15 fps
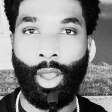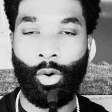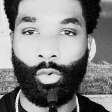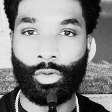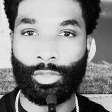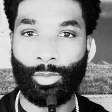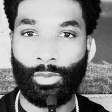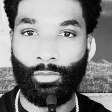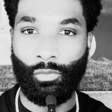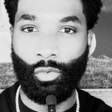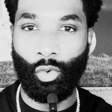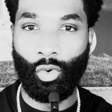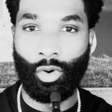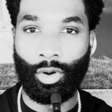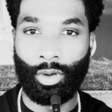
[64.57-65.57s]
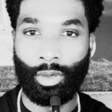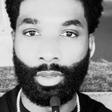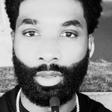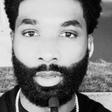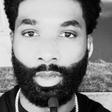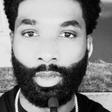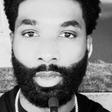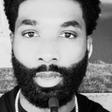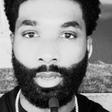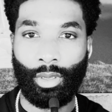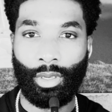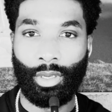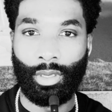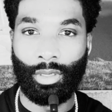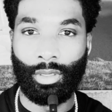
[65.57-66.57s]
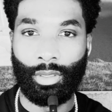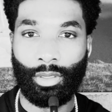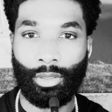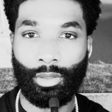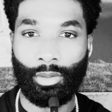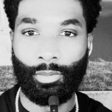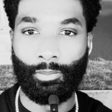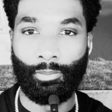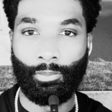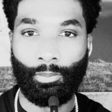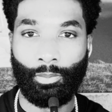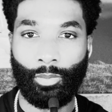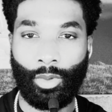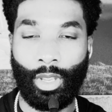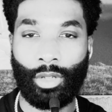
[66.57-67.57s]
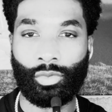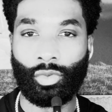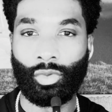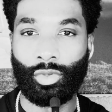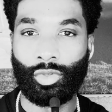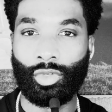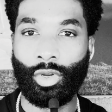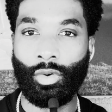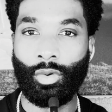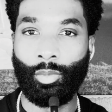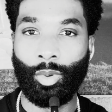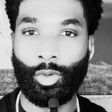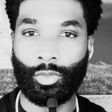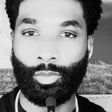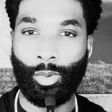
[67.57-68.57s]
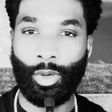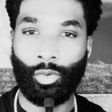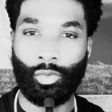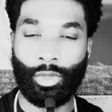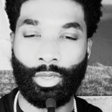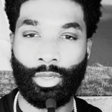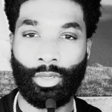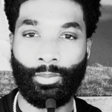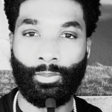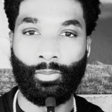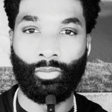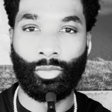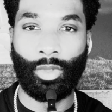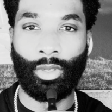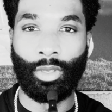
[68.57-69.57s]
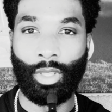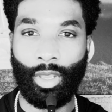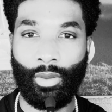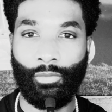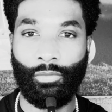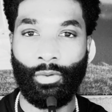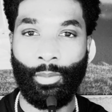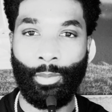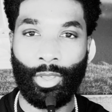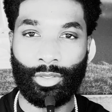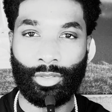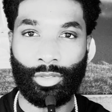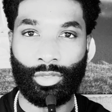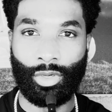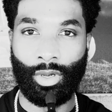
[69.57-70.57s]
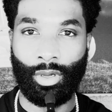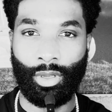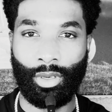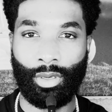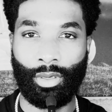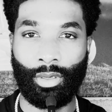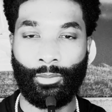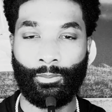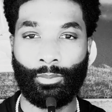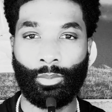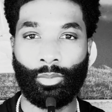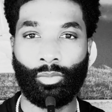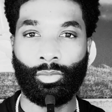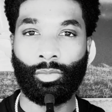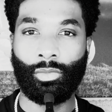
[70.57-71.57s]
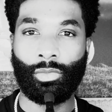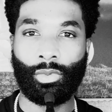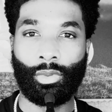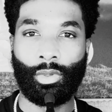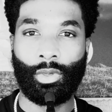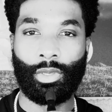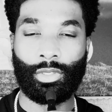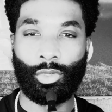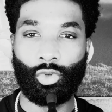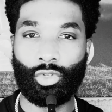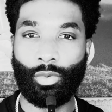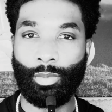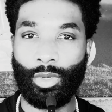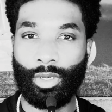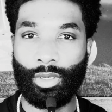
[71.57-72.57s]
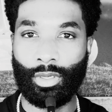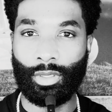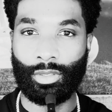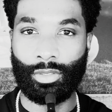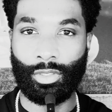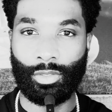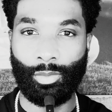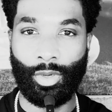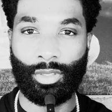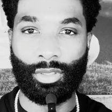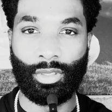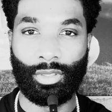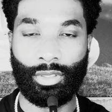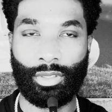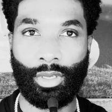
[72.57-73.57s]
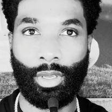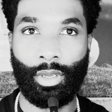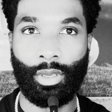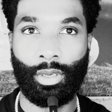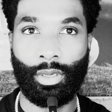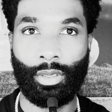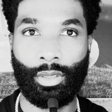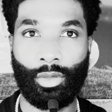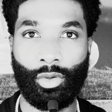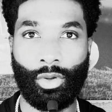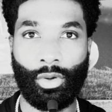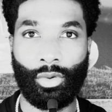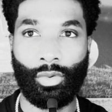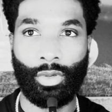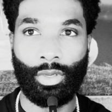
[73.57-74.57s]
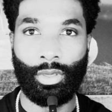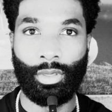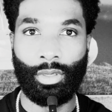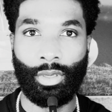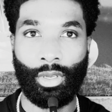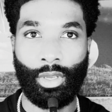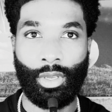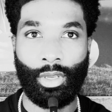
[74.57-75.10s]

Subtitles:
hours before, he canceled the show and postponed it and left a message on social media, is just basically saying, he